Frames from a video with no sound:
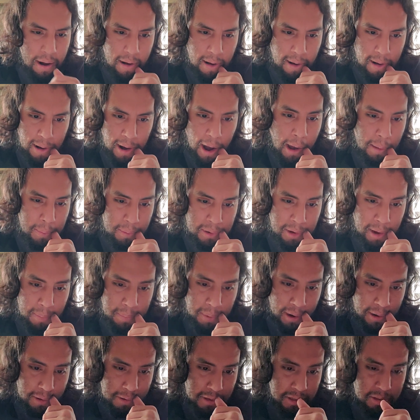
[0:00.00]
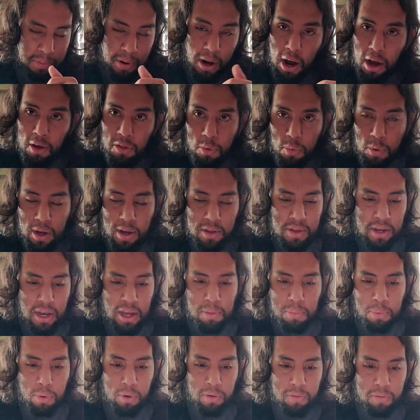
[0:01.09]
uh, I would not buy this, but either way, the
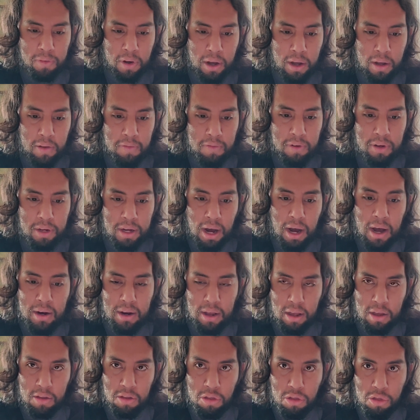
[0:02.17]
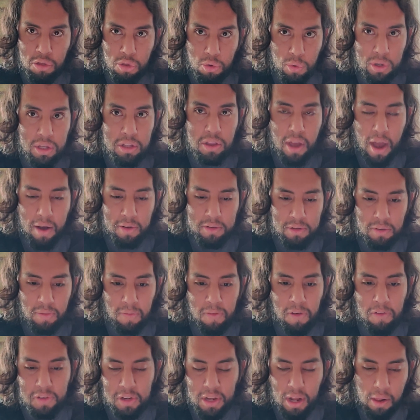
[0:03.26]
8.5 got a
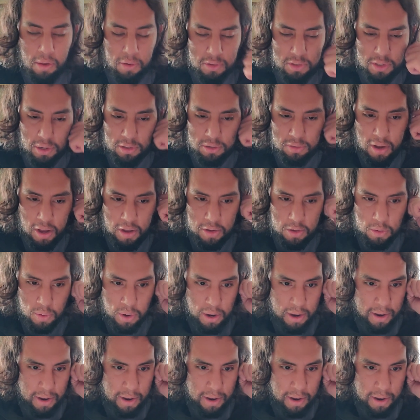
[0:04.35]
$3,050 sales value.